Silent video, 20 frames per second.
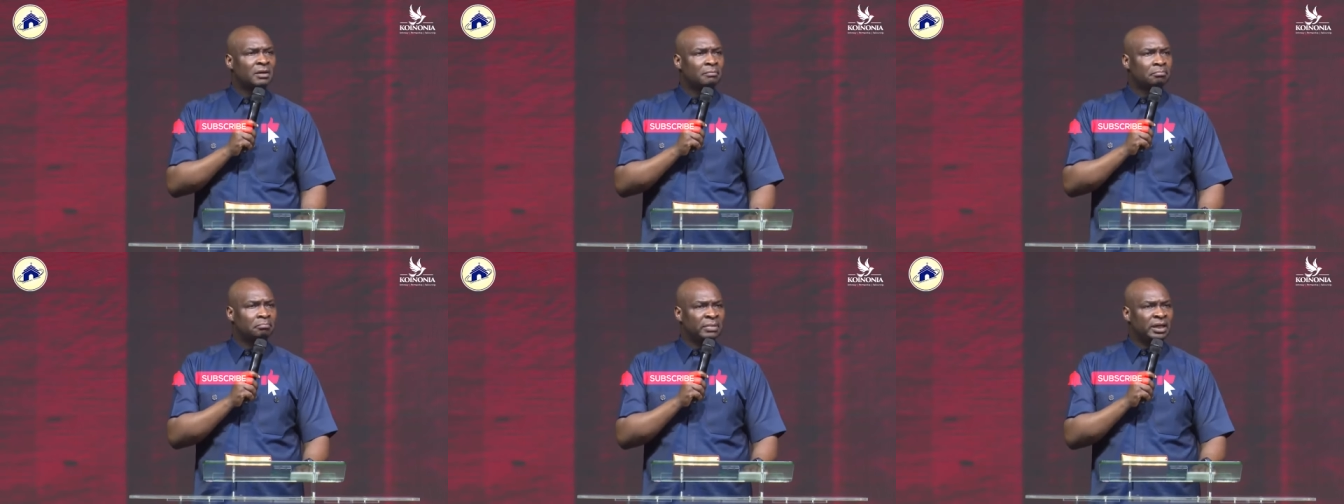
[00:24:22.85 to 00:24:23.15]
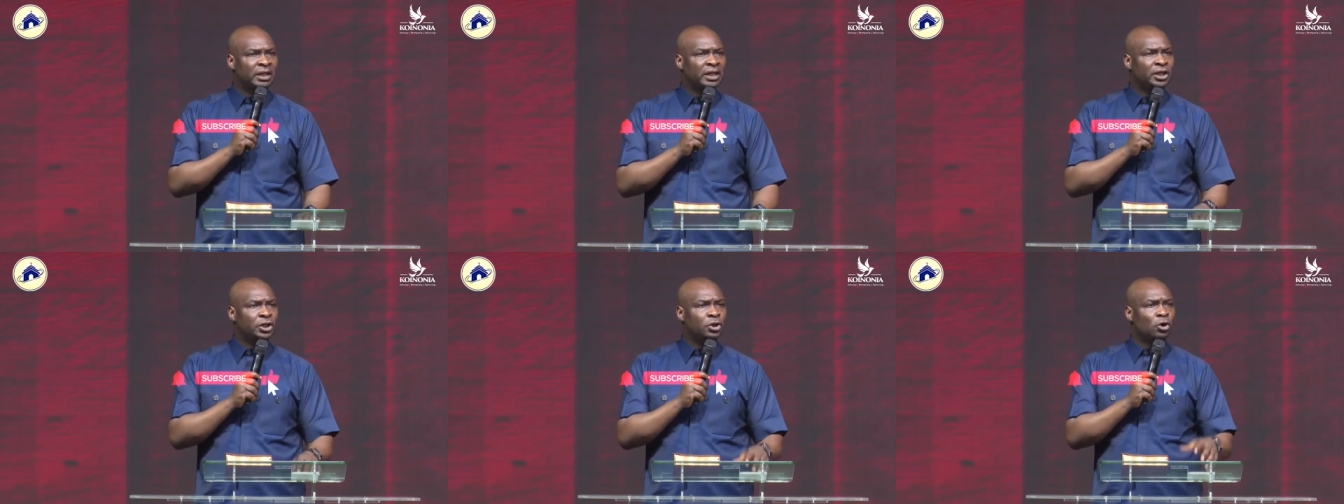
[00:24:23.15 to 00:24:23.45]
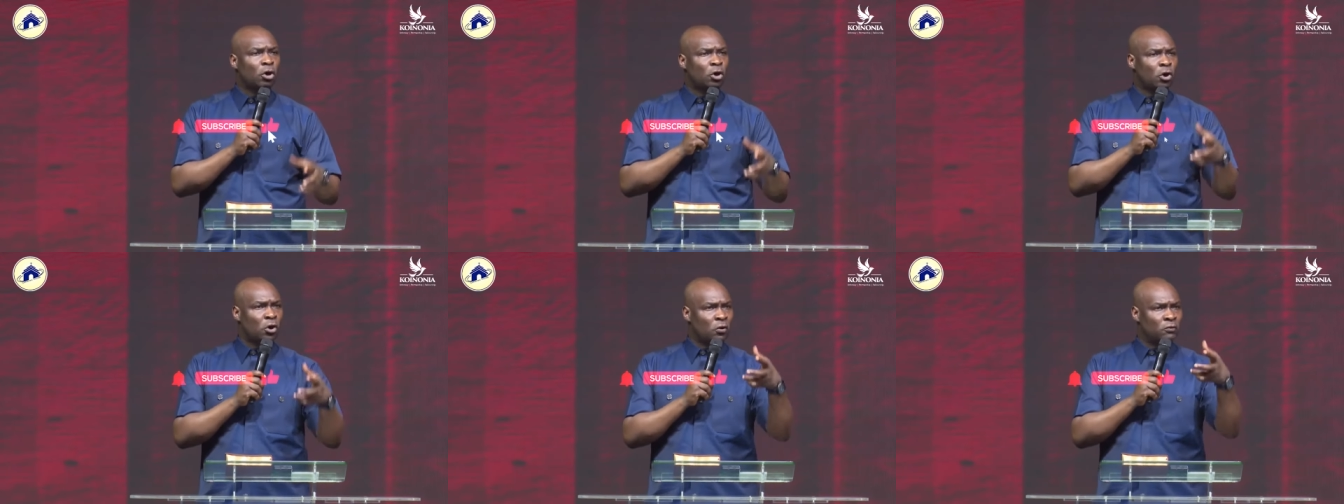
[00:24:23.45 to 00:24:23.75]
meaning
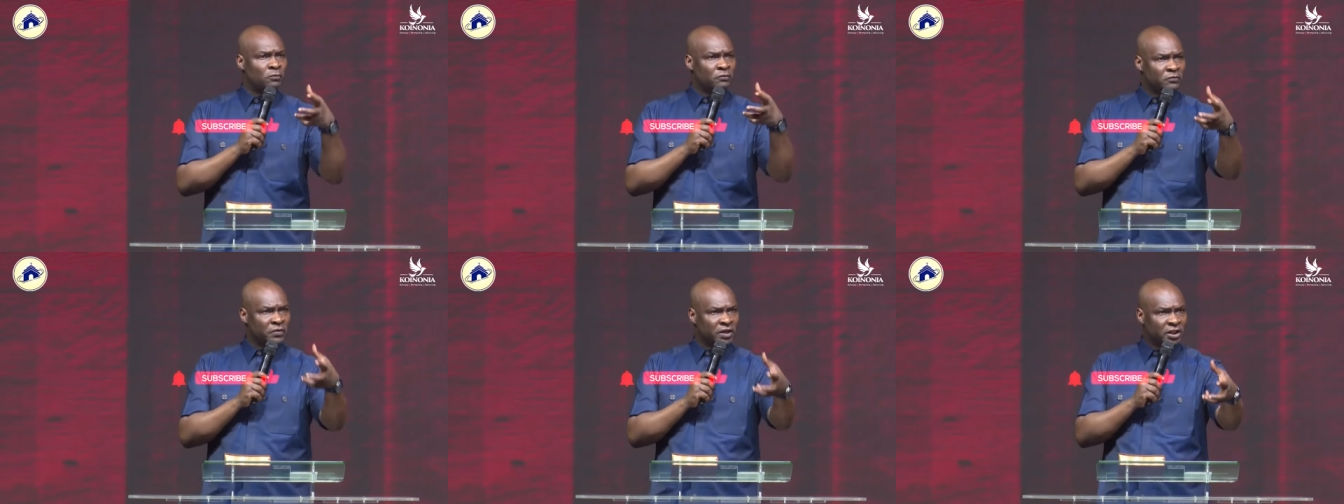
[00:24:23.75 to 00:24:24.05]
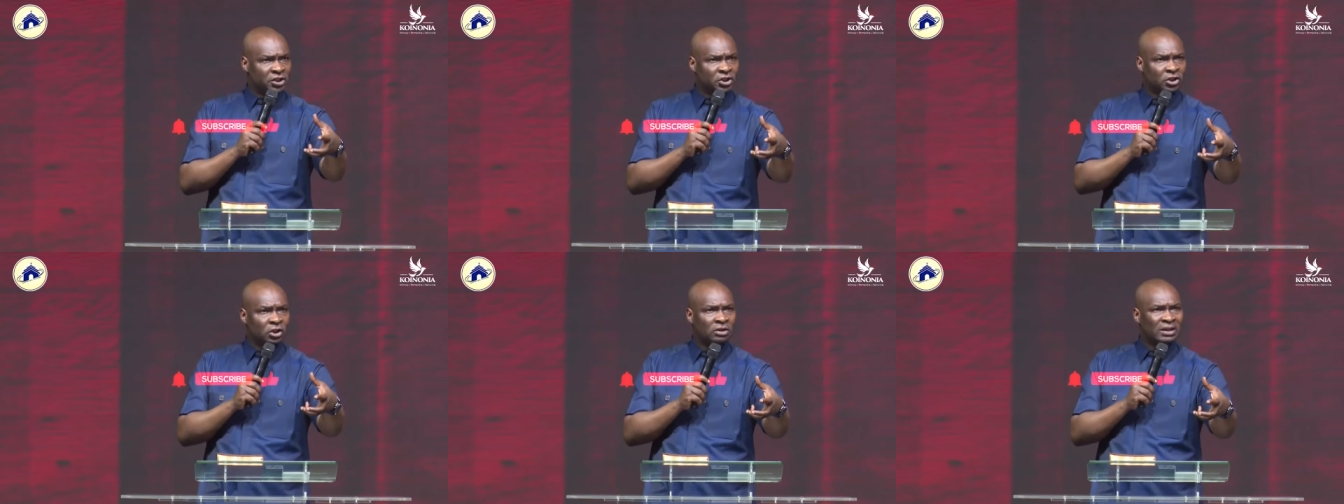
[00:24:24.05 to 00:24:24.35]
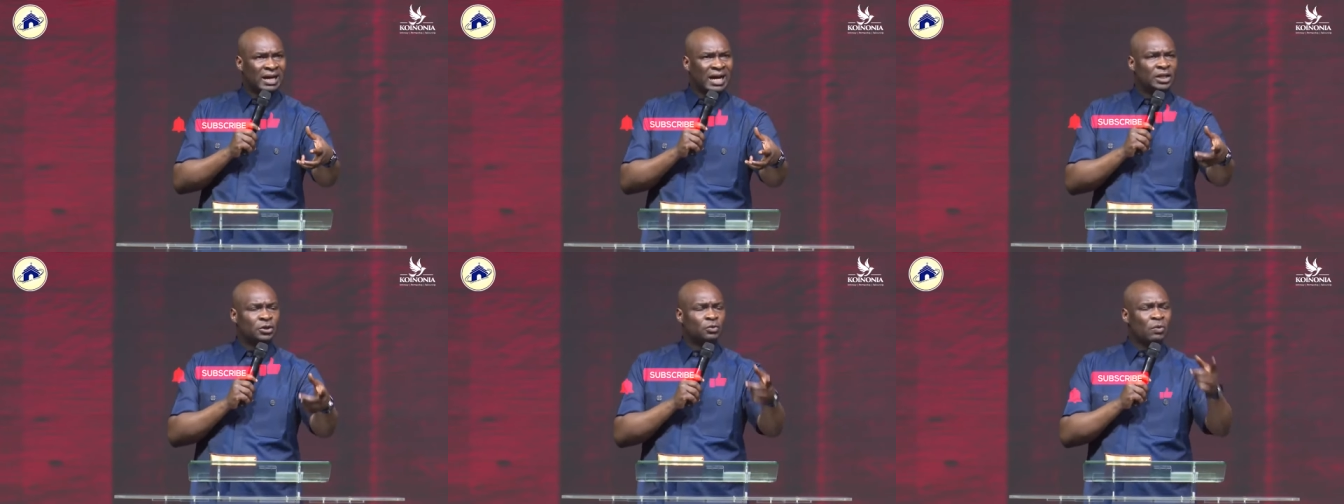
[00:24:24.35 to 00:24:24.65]
your
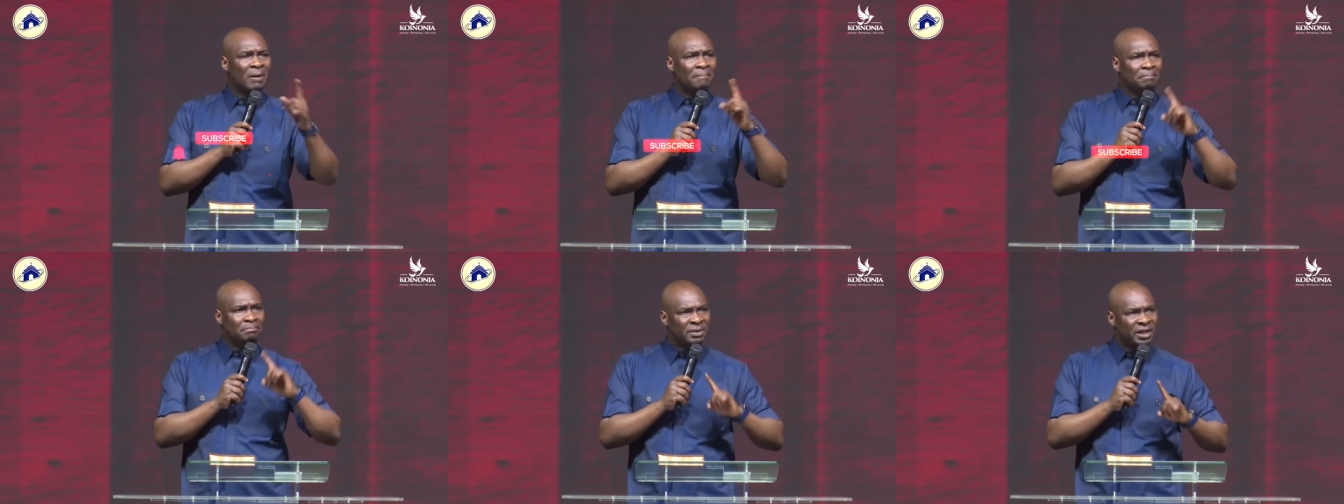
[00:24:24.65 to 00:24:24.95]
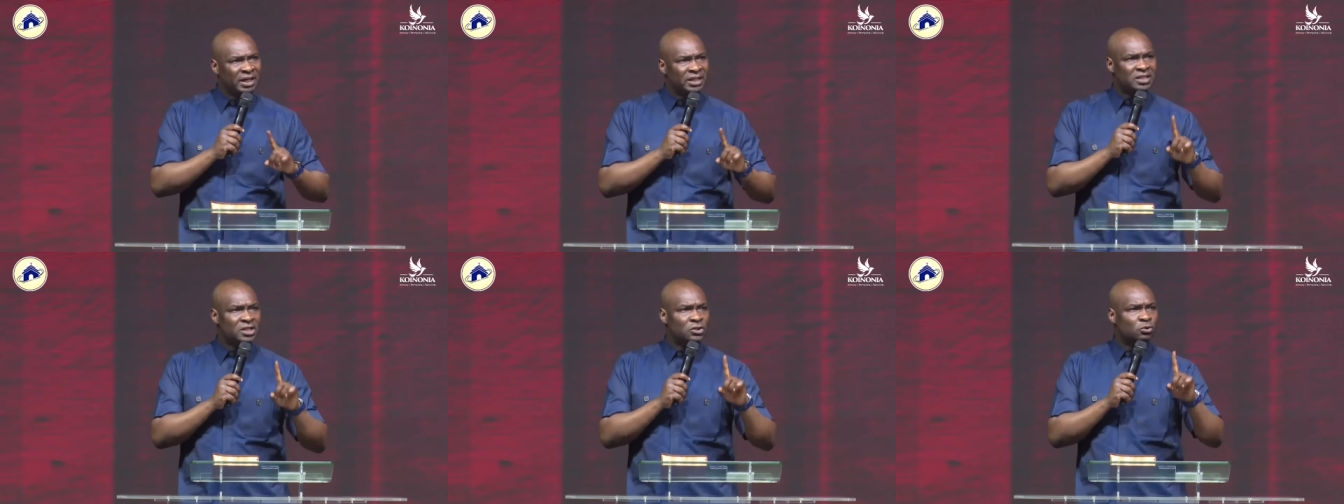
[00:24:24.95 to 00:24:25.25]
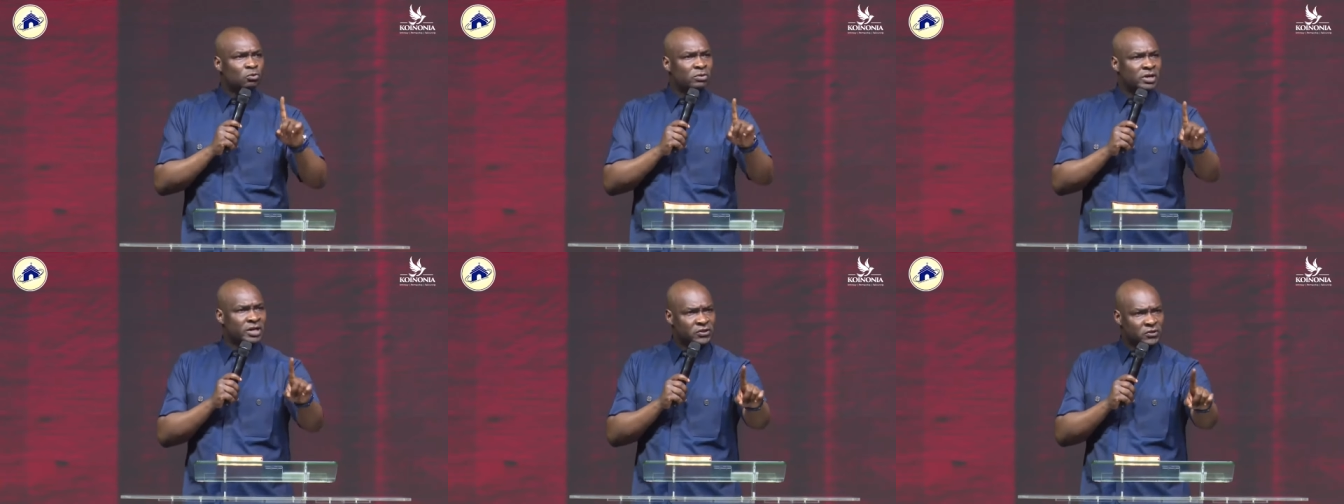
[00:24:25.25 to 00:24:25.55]
conviction and your ability
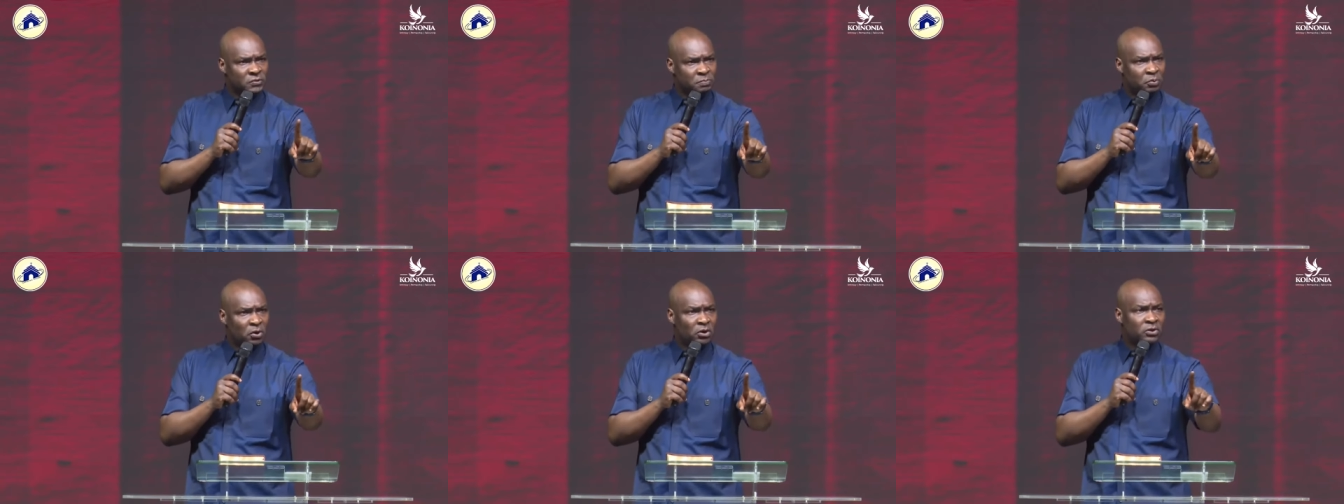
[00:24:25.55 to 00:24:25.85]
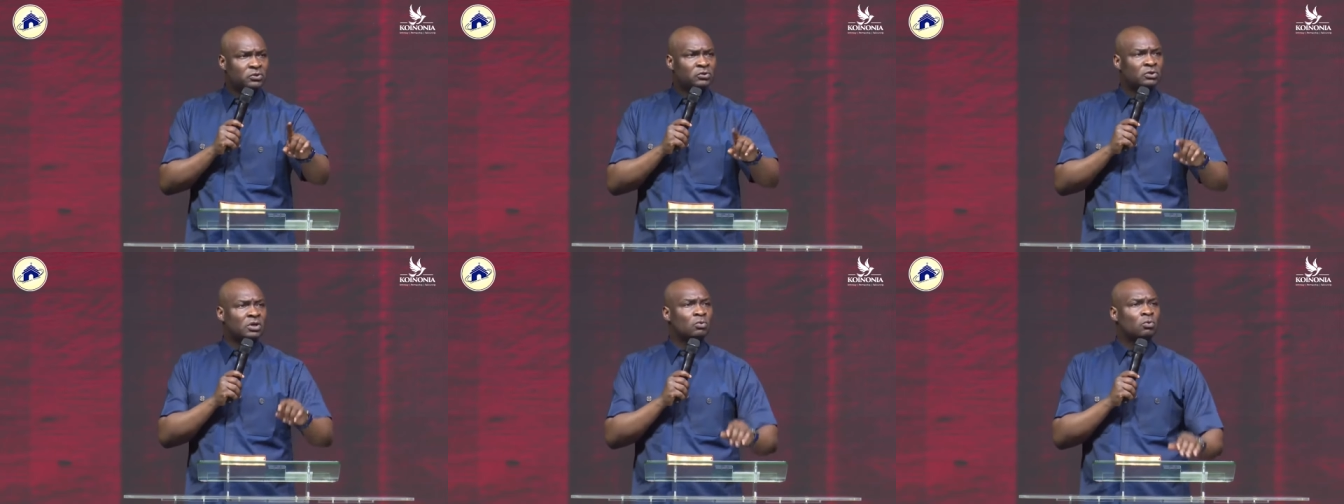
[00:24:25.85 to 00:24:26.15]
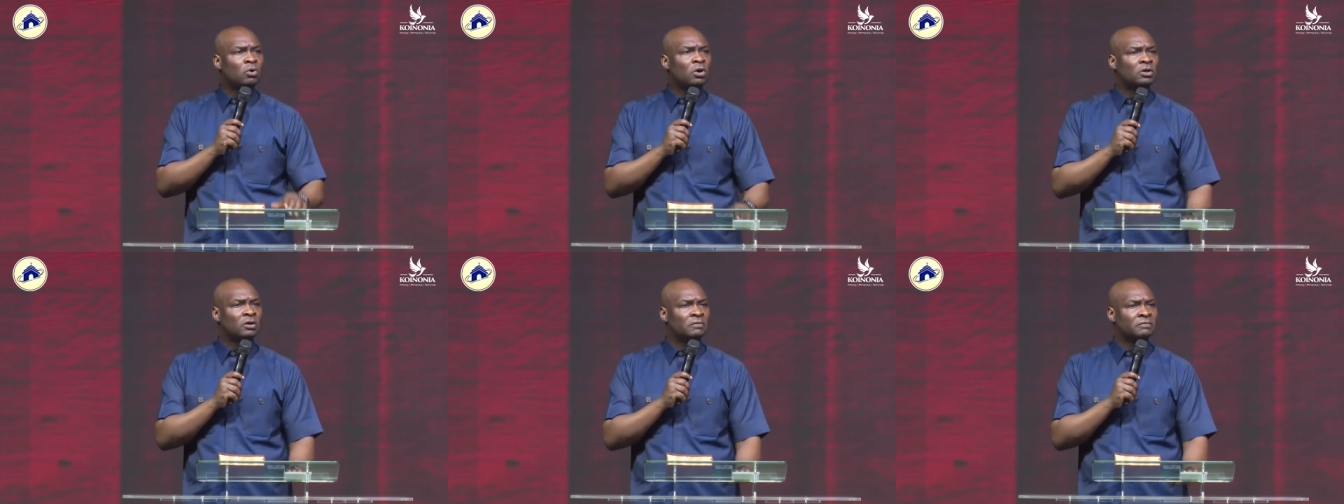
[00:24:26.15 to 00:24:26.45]
to respond to the
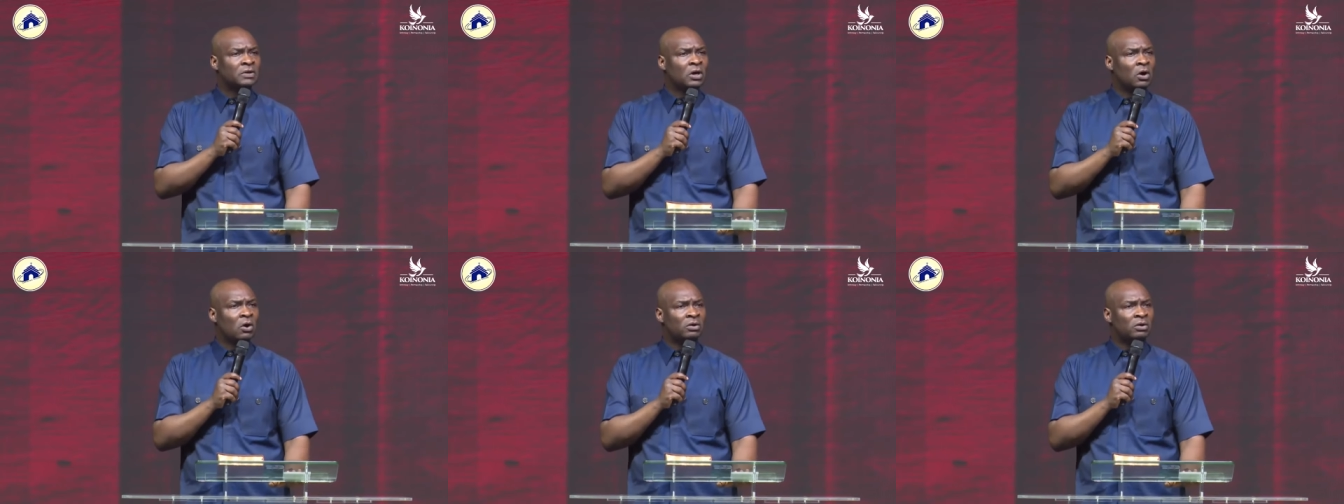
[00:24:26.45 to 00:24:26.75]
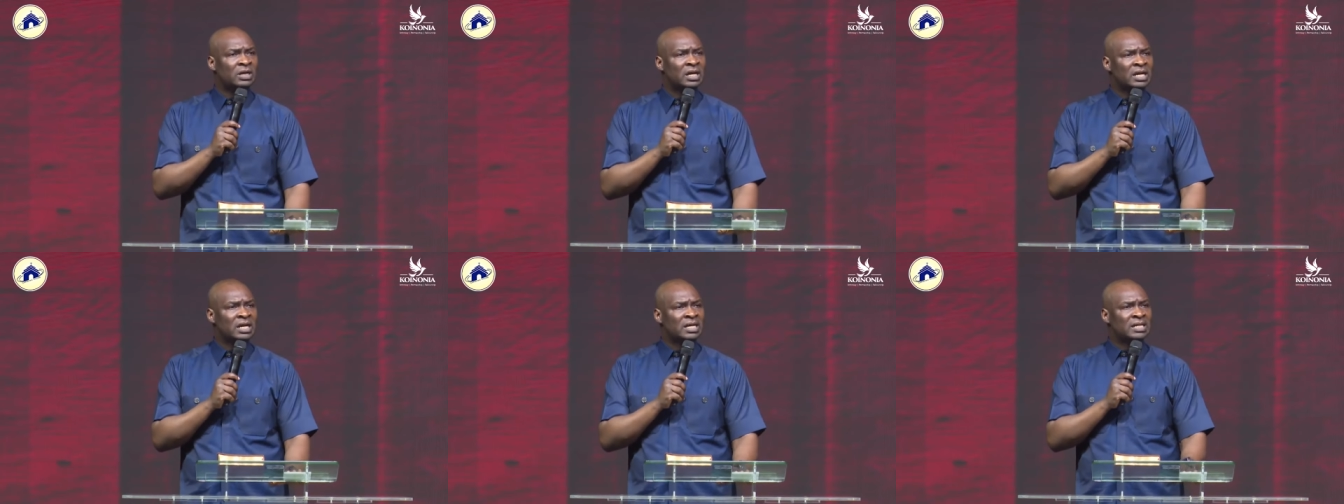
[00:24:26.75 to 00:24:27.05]
word of God,